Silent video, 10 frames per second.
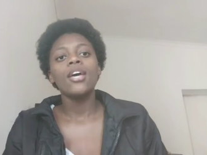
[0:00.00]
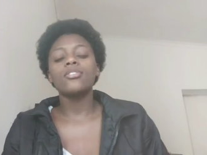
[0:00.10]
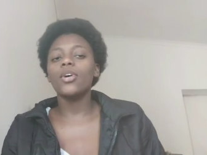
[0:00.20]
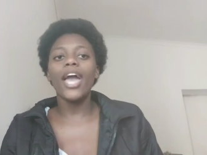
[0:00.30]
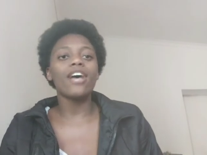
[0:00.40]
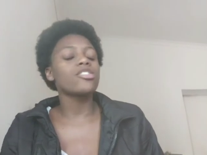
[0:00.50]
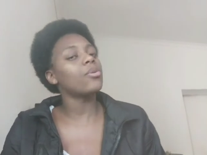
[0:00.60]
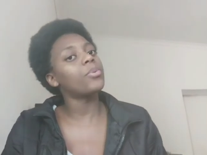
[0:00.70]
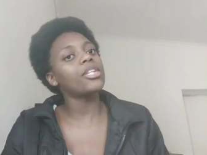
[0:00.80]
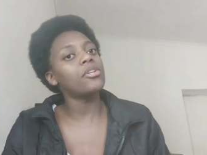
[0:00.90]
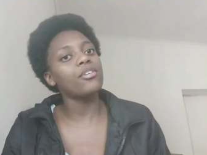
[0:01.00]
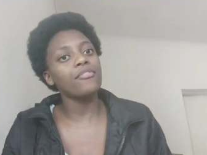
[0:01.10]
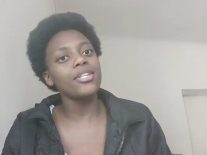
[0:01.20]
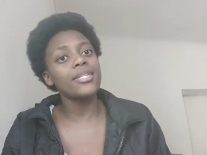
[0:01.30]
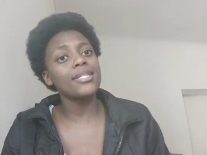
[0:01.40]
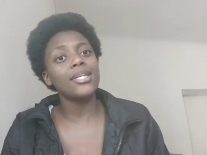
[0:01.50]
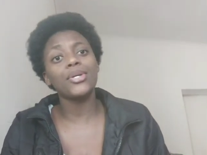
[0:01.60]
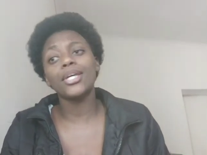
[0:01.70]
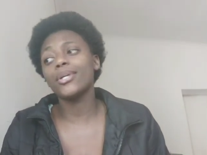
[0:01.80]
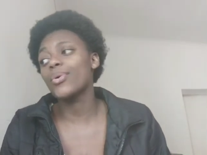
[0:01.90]
So yeah, so with the university, you
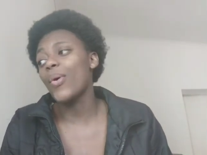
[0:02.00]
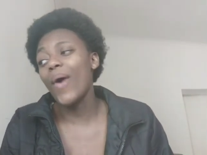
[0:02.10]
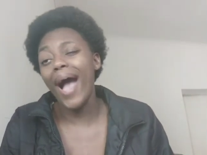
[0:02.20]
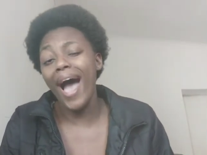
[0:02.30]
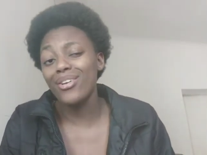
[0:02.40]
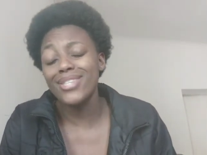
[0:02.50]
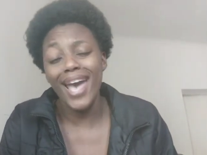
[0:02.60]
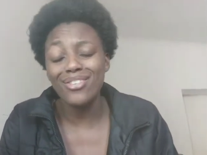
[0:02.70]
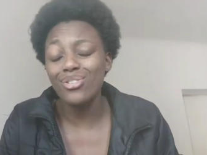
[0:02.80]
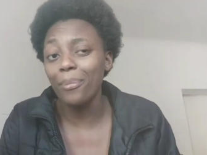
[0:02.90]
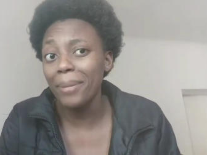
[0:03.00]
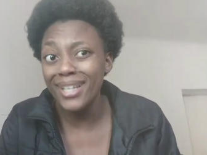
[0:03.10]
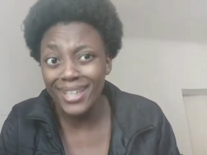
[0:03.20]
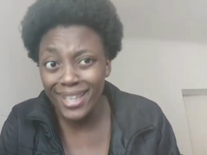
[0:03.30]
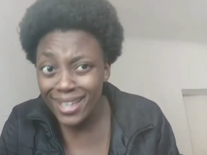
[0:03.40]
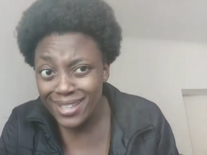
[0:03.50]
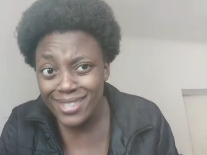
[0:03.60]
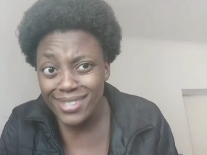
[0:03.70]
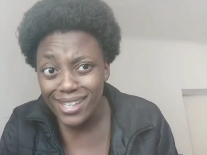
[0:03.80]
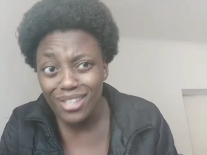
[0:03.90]
can go out as you
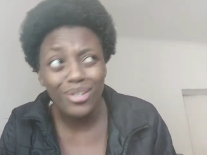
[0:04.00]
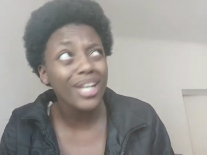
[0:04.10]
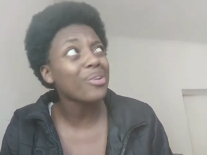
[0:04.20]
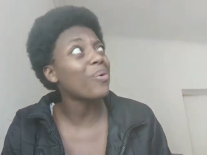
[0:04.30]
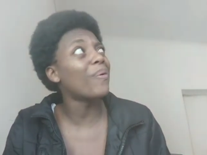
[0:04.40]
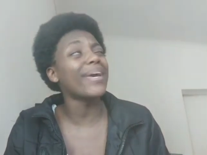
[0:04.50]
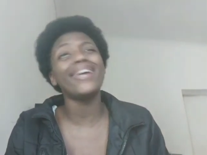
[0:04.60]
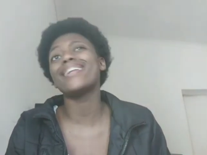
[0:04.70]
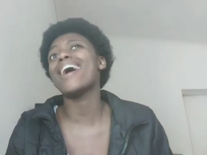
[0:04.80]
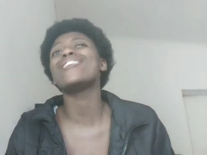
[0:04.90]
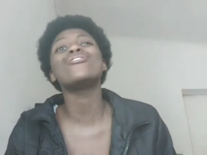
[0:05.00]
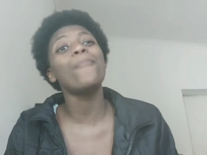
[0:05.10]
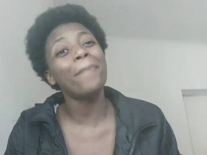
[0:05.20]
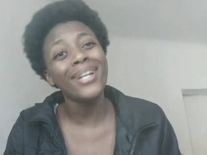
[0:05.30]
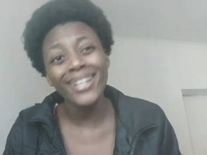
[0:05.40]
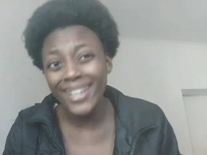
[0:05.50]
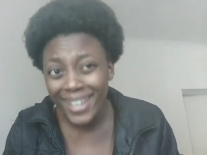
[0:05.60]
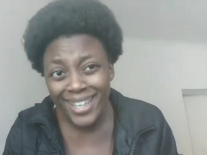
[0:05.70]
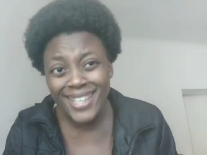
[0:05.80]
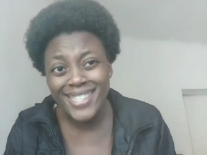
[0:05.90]
please, you can go in as you
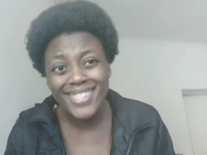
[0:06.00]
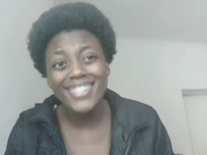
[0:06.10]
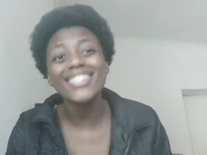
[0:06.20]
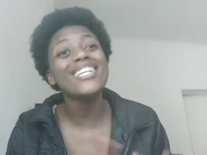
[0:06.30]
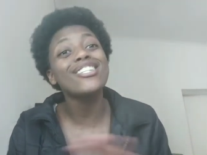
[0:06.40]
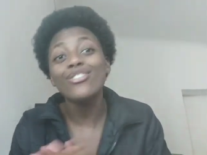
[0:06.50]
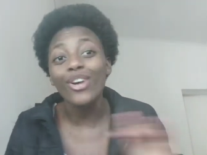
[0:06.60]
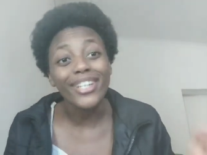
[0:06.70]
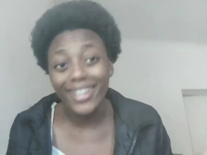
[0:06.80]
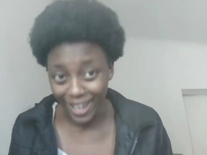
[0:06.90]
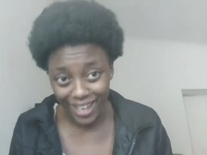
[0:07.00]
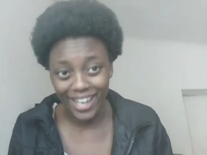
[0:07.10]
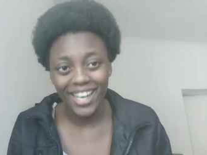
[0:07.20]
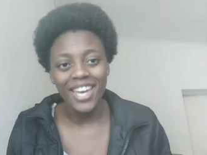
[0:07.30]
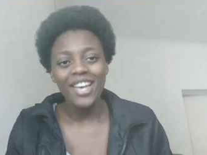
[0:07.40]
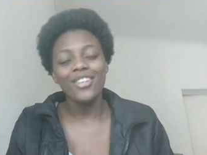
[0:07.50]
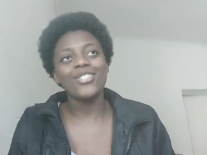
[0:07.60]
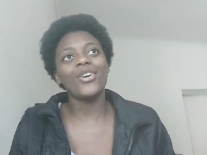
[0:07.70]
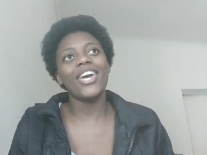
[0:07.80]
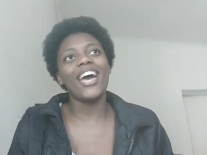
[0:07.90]
please. They do not care.
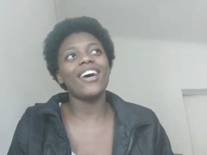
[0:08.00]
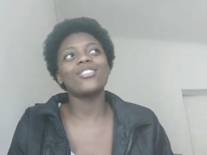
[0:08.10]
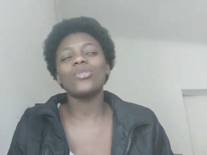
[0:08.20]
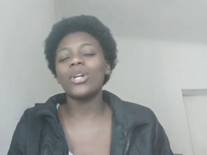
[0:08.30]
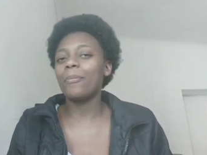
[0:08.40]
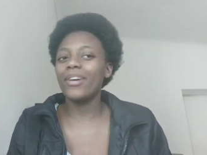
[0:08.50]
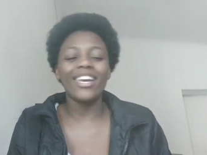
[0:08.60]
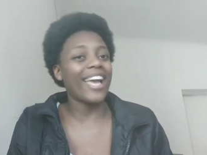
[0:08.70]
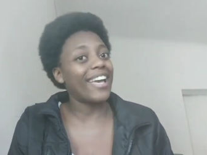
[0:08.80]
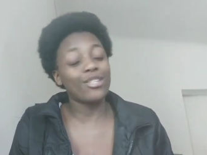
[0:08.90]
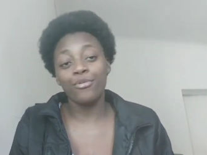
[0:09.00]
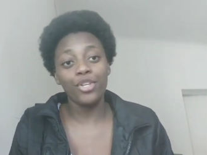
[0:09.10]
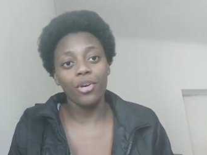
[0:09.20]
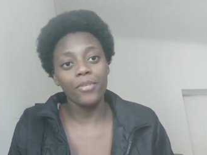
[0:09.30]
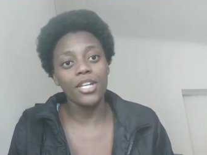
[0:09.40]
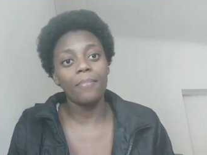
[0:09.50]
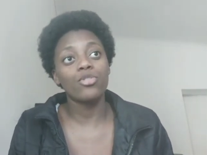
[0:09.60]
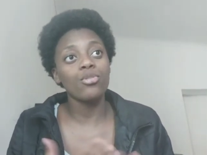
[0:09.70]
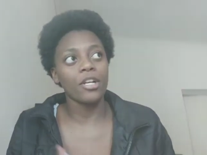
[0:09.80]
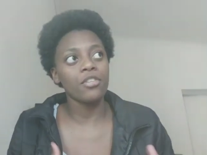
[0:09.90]
So yeah, it's all about, yeah, it's freedom, shame,
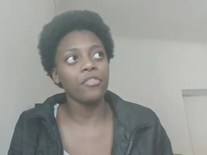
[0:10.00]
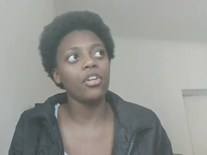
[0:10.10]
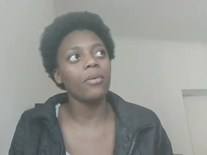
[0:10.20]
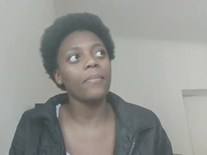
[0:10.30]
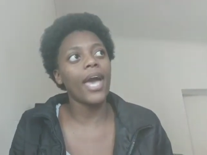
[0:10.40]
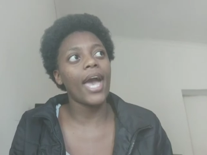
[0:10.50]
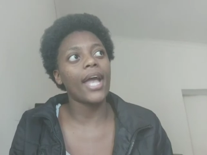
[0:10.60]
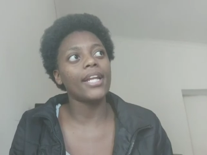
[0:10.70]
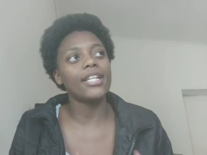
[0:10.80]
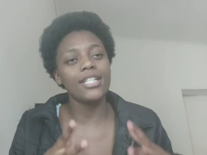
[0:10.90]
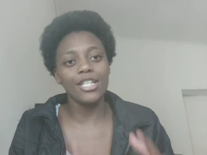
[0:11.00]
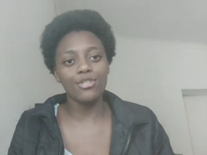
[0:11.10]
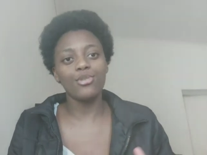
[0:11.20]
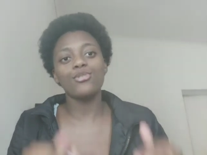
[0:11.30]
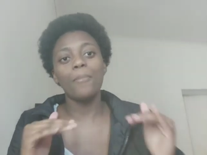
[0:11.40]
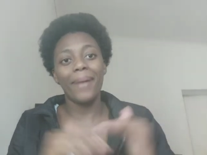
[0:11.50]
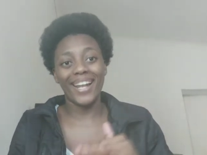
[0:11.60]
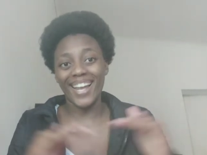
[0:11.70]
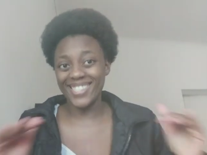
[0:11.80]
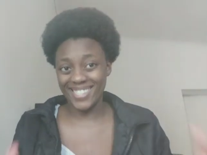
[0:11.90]
too much freedom, and it needs you to
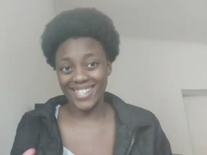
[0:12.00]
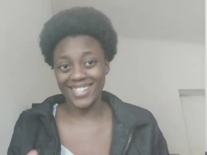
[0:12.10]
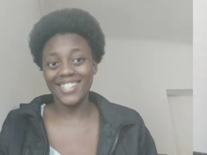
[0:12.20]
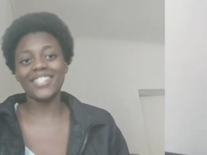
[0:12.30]
balance it.